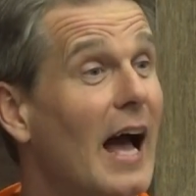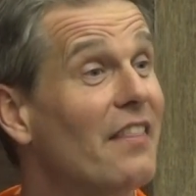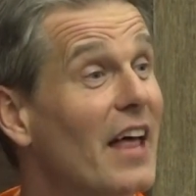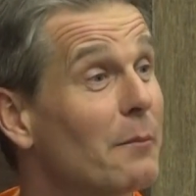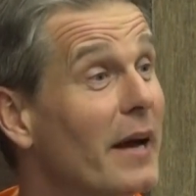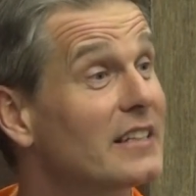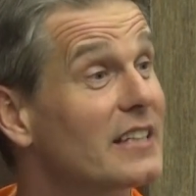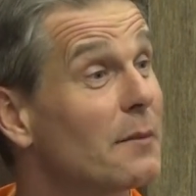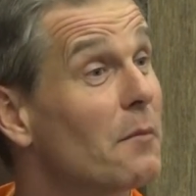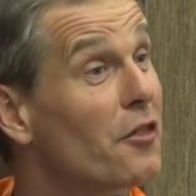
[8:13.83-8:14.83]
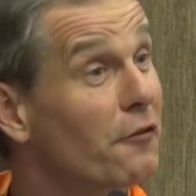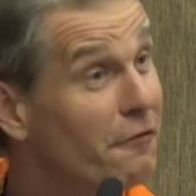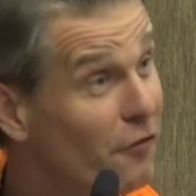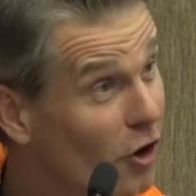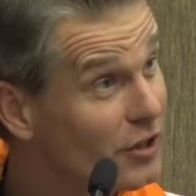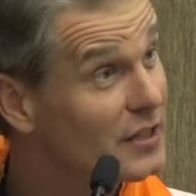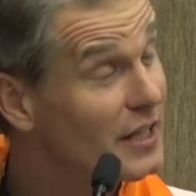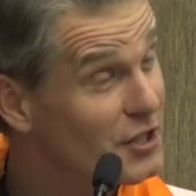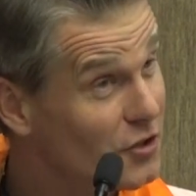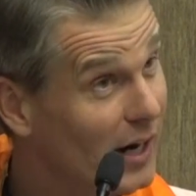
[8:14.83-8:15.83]
And that makes him the first
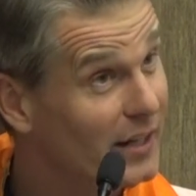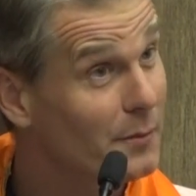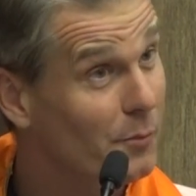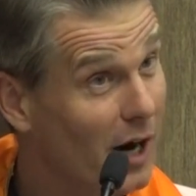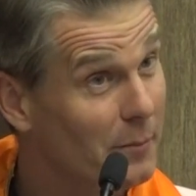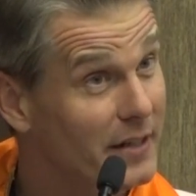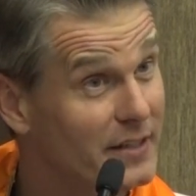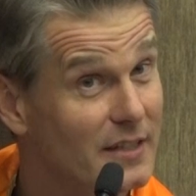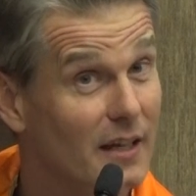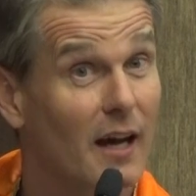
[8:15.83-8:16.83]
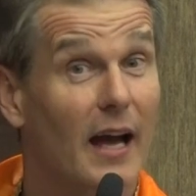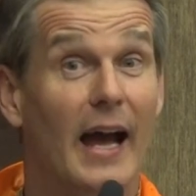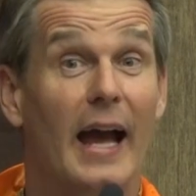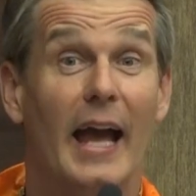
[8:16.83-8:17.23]
Australian Prime Minister